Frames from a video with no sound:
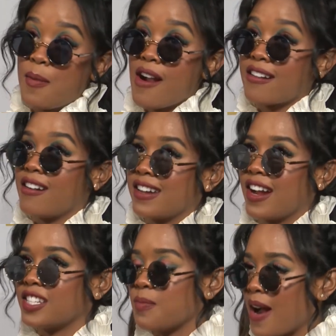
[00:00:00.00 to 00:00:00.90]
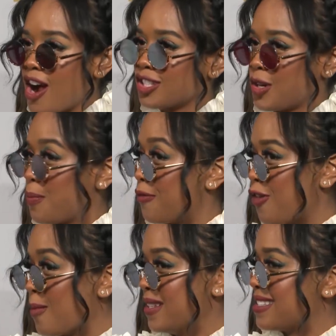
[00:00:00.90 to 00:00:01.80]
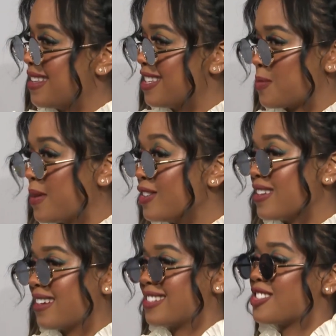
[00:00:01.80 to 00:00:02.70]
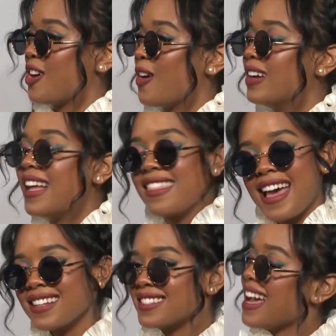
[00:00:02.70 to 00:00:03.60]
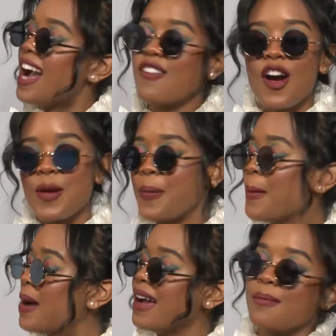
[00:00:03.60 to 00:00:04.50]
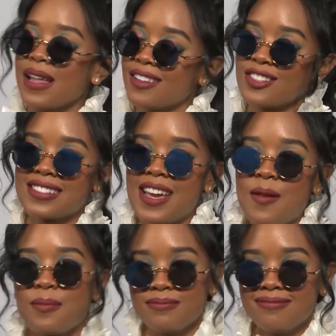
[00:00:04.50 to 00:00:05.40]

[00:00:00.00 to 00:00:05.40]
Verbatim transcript: mark on here. I did my Oscar performance in this building, so that I've already put my, my little stamp.